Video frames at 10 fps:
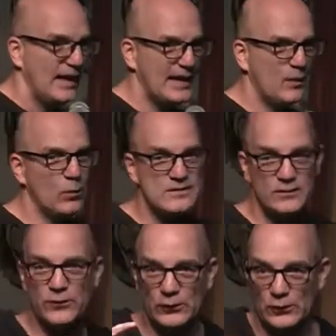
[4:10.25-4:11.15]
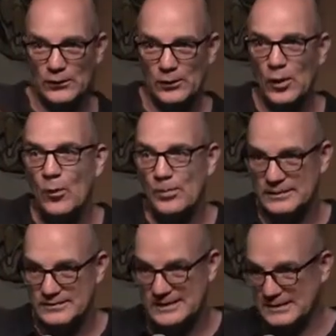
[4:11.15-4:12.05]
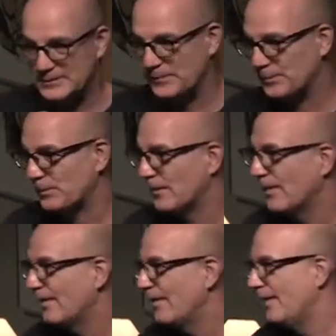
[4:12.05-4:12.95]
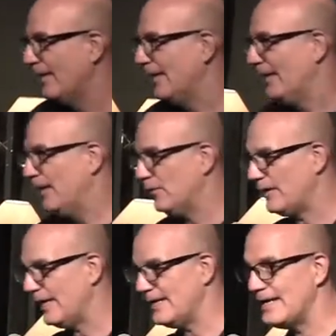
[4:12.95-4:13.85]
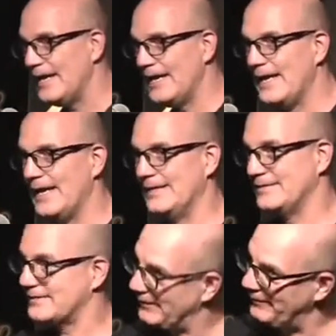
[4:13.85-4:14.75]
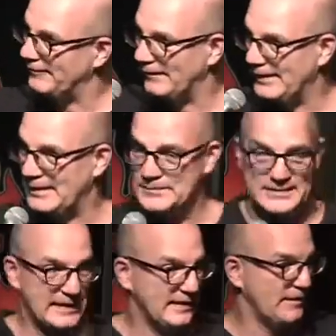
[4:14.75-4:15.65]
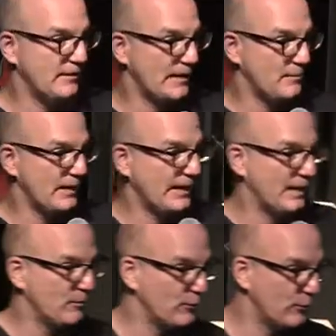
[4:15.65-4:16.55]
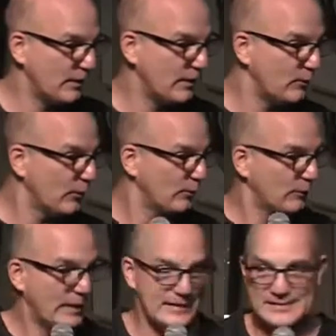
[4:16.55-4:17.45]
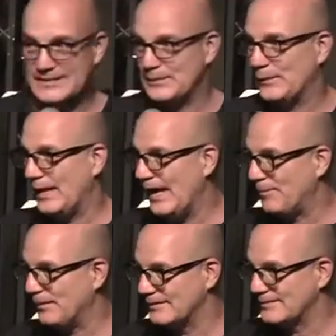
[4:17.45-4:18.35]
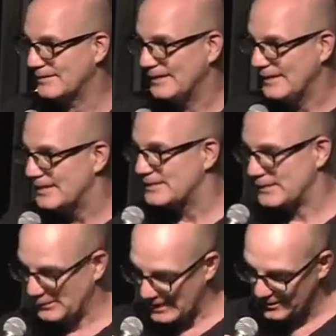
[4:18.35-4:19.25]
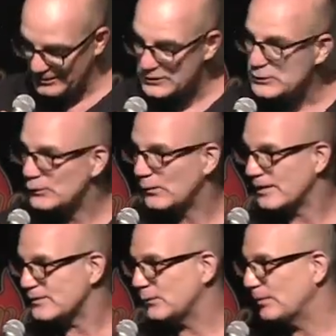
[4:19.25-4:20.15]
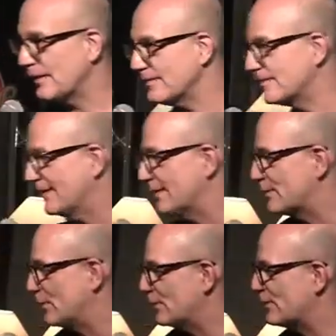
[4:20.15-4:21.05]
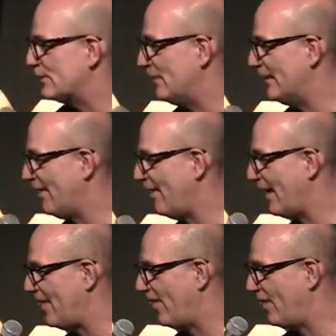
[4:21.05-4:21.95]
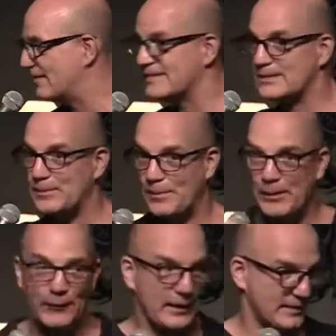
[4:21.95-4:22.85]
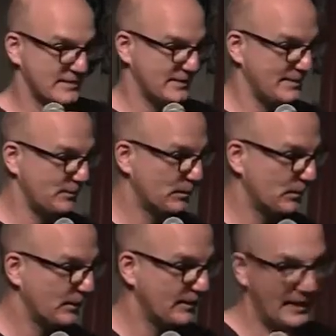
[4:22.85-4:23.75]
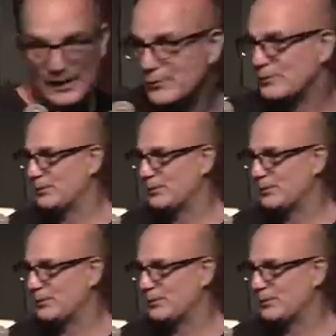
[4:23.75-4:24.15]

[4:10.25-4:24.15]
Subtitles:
And it wasn't full, there were open seats. Okay, and so, all right, I'm standing there, I got my cameras ready, we're waiting to see what happens. So now this Toronto Blessing is supposed to be that the spirit enters